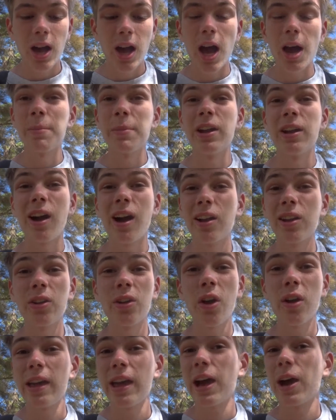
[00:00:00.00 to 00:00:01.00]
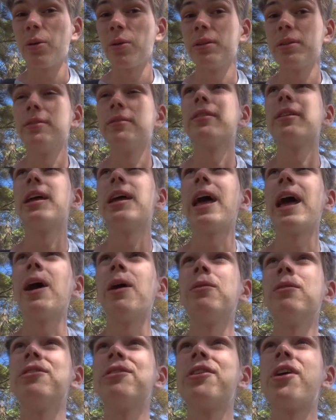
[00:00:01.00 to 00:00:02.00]
I mean I don't know how it
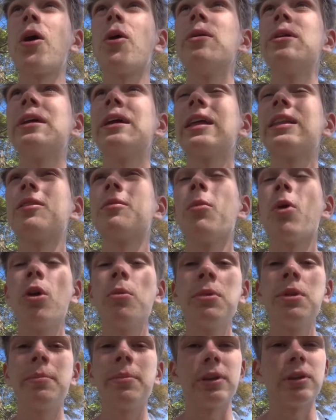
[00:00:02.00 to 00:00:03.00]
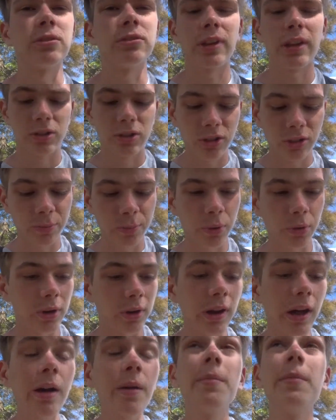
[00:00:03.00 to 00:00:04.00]
how it's going at the moment because I just put
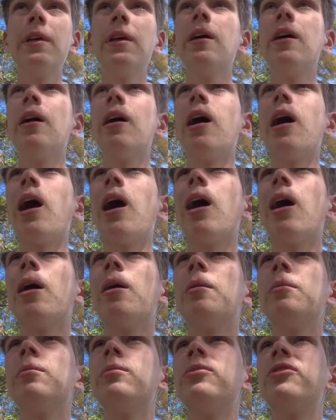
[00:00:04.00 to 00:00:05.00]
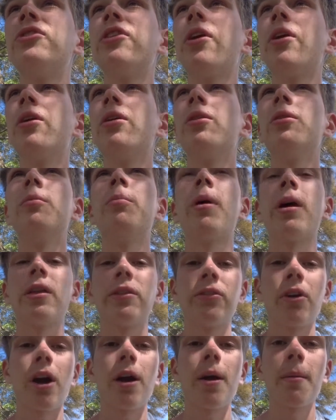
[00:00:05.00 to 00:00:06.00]
it up um, so by
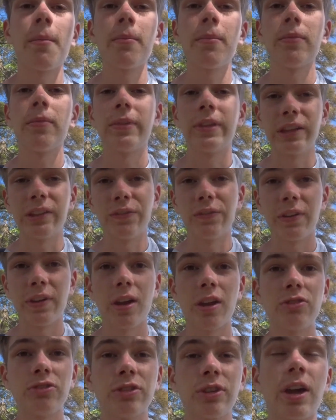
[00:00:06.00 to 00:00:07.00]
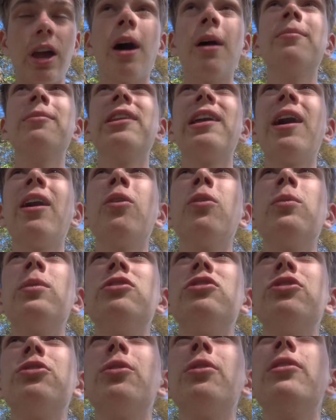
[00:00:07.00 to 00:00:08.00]
the time this video comes out we
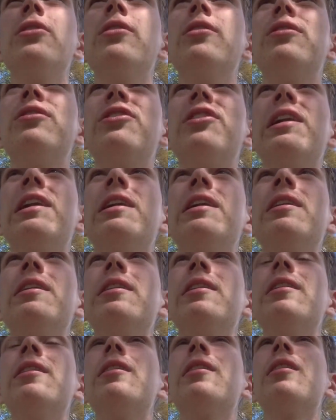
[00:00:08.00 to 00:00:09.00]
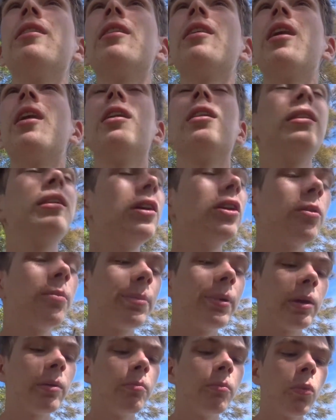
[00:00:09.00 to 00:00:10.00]
should see a little
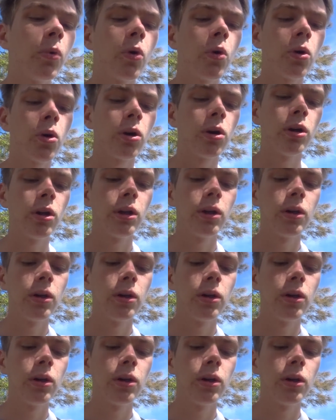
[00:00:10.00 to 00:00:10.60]
bit more